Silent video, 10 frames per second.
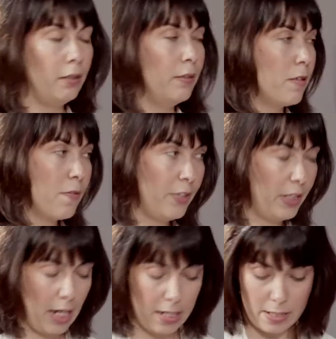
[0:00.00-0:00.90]
It's
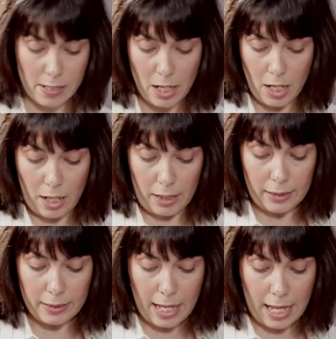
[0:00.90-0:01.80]
very nice.
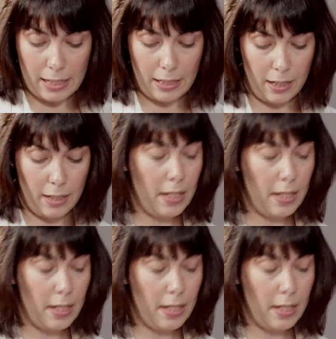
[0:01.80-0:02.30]
Then